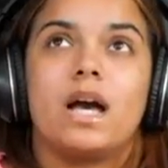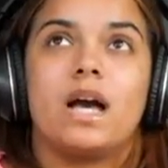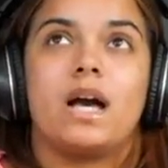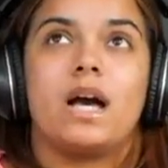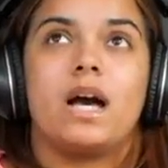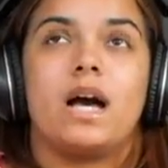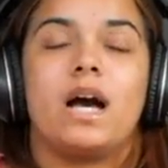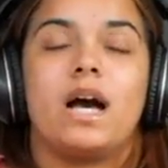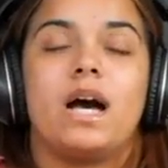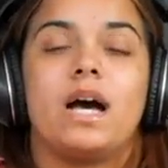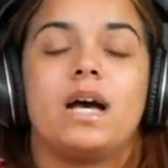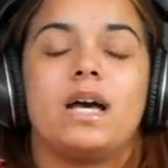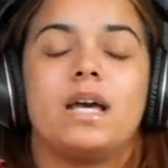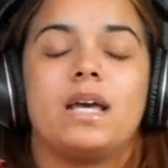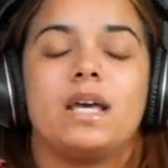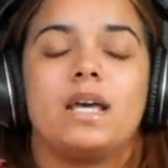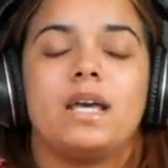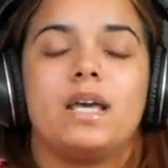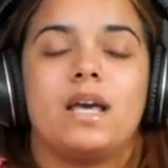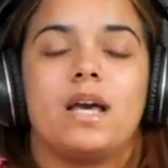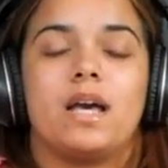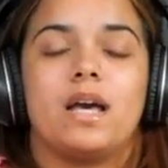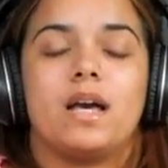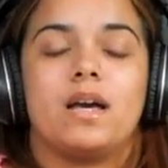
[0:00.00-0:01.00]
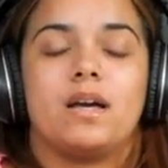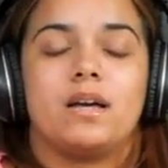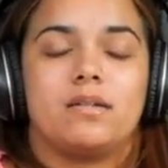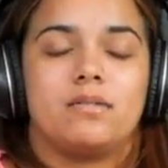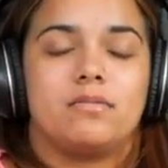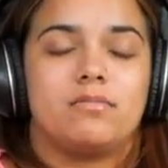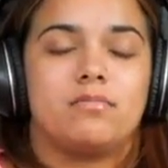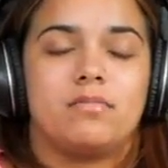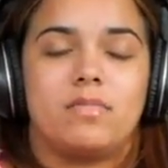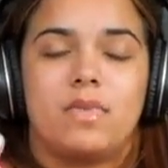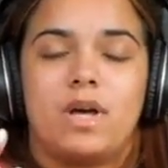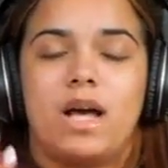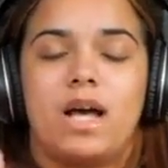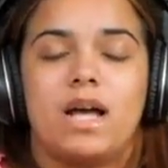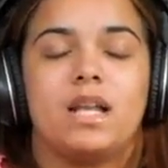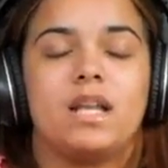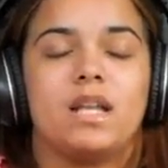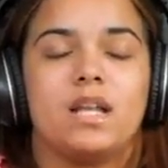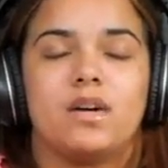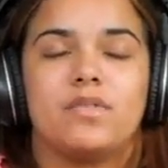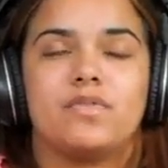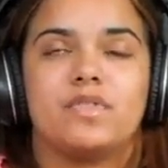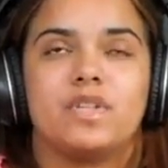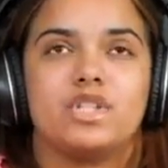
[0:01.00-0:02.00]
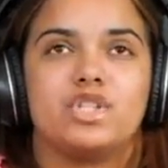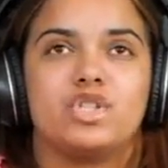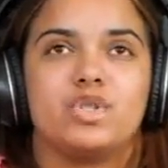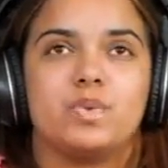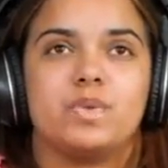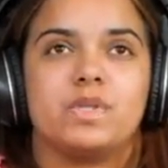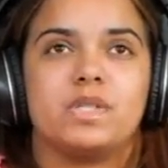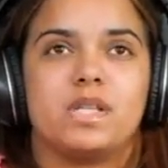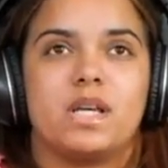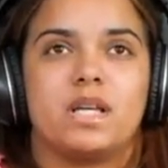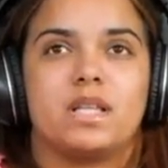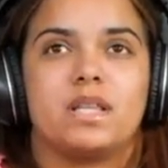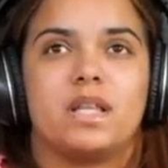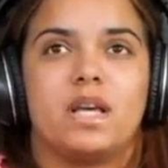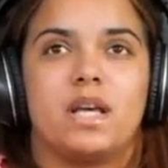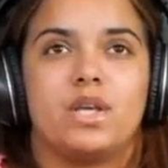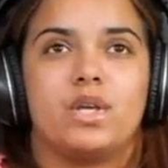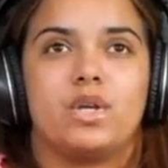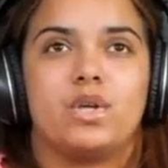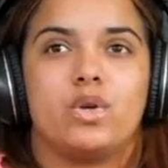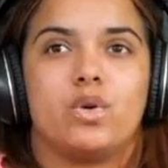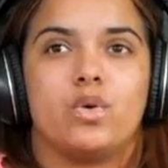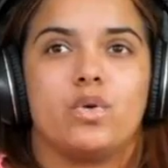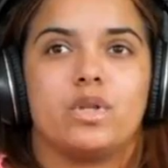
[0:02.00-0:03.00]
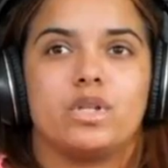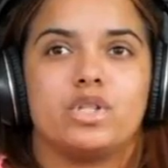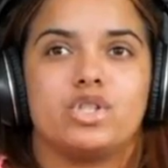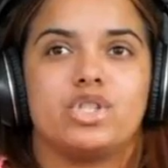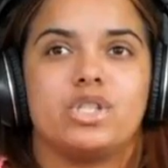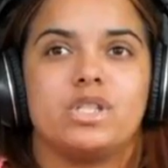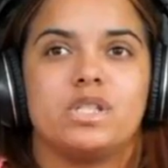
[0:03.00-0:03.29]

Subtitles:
I love that you said that, that she's